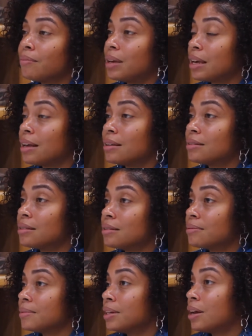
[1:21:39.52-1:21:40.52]
Because
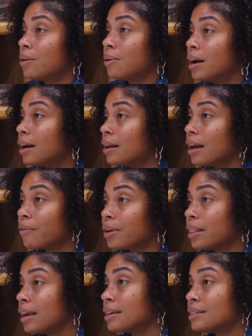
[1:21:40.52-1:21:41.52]
you know what?
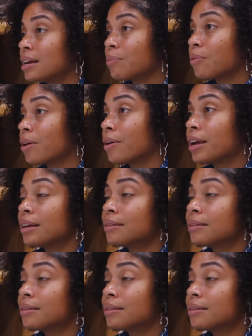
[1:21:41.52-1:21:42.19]
Everything is temporary.